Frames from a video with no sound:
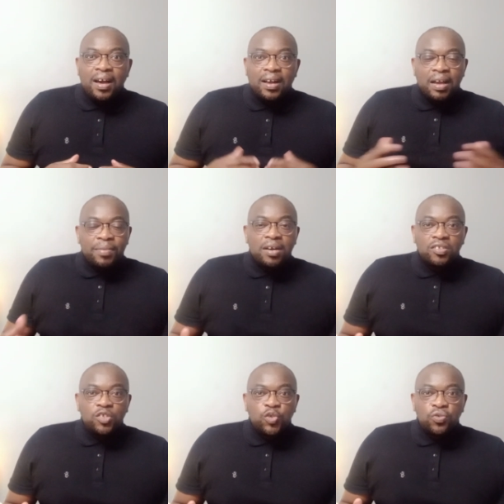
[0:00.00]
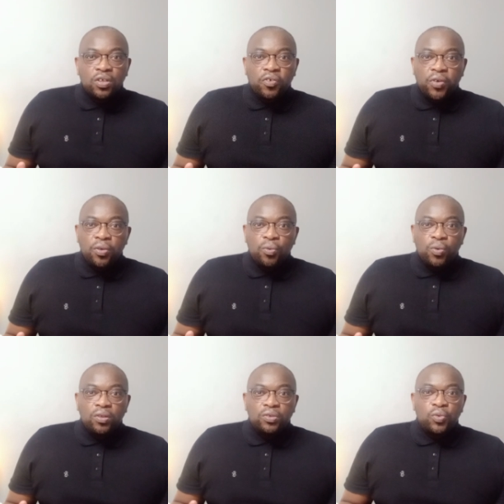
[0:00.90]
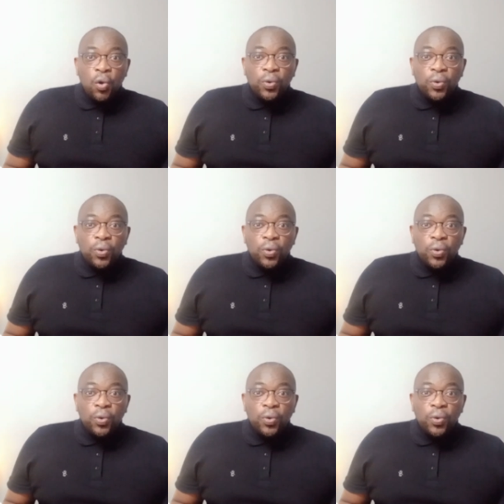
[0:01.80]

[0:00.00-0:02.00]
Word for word: Uh, coming out into the real world